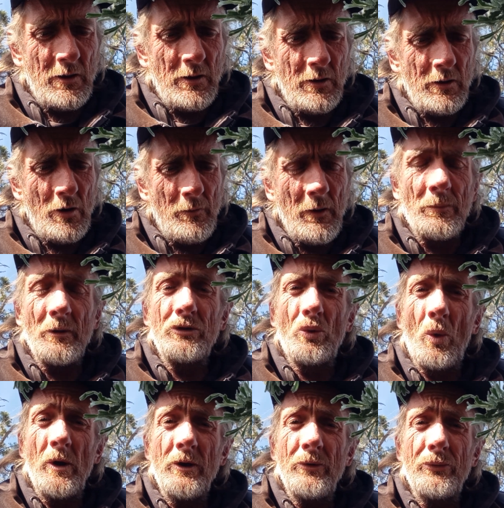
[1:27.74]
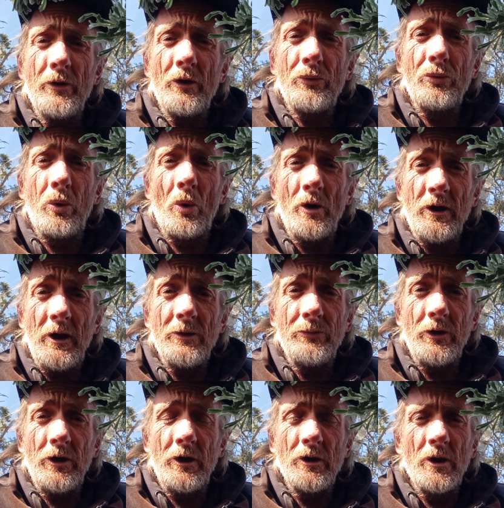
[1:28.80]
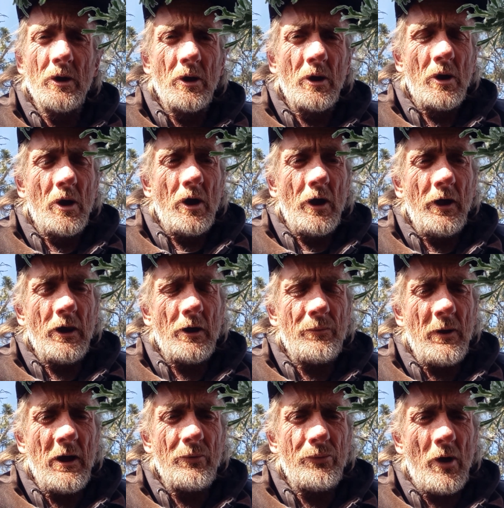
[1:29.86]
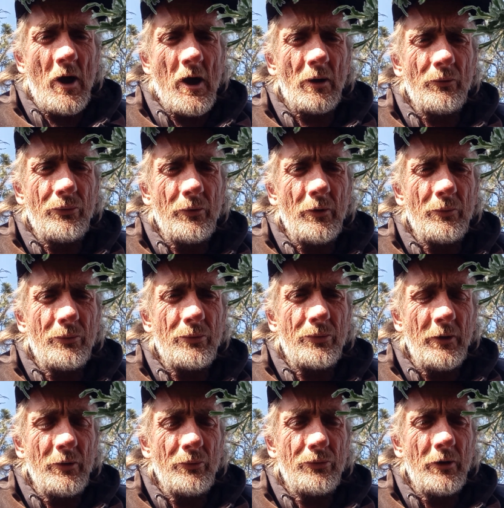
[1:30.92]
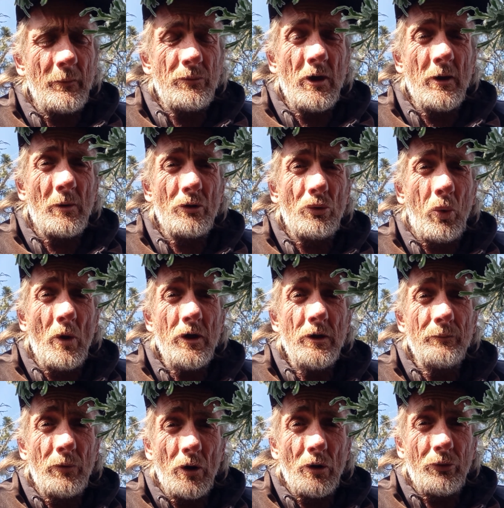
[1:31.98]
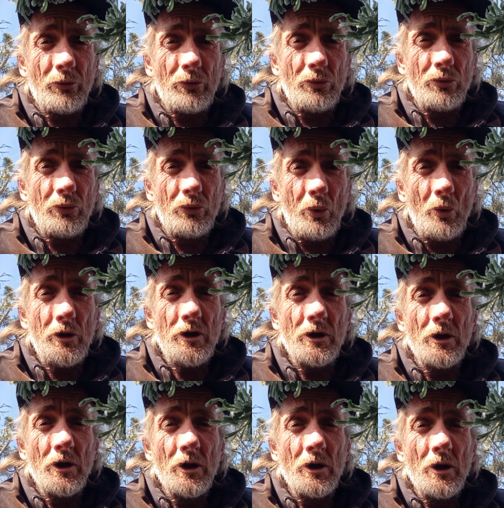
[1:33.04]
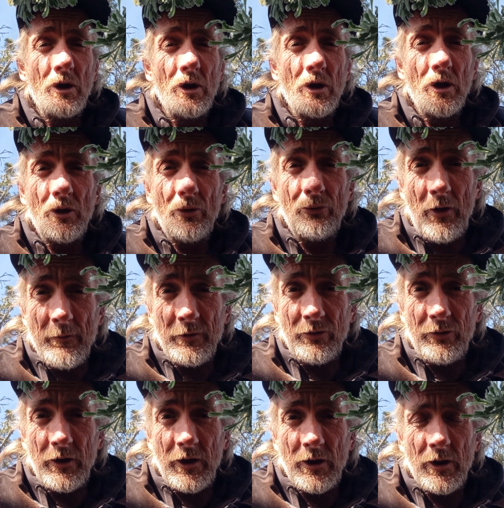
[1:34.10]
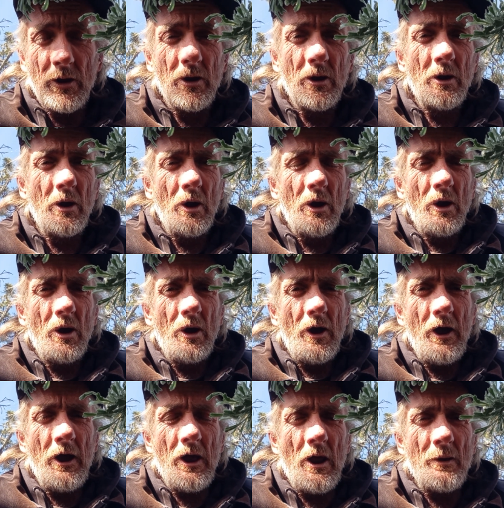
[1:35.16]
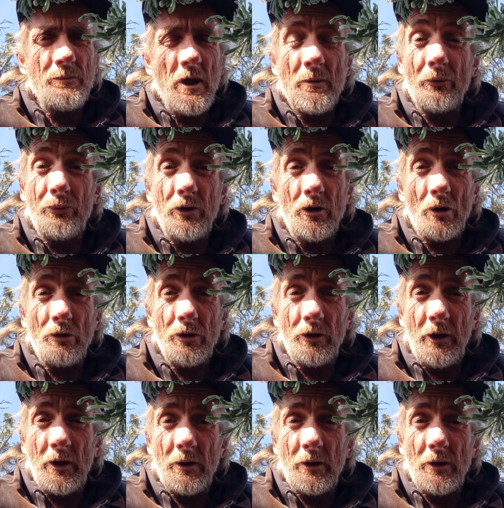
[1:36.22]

November 26, 2018. And I've had Tiger since September 21st, 2017. And I've never seen her do that.